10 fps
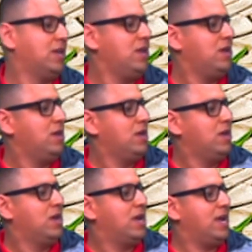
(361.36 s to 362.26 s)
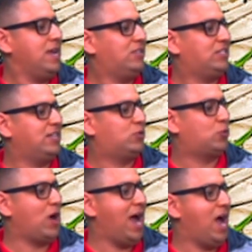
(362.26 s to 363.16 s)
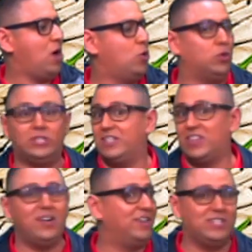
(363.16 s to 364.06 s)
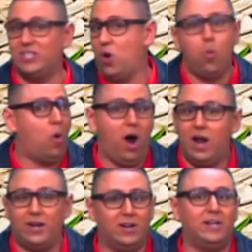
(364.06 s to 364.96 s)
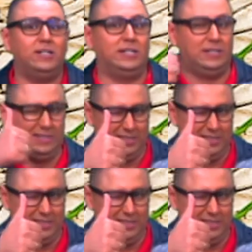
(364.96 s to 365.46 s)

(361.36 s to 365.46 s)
It's a drought. There is no water.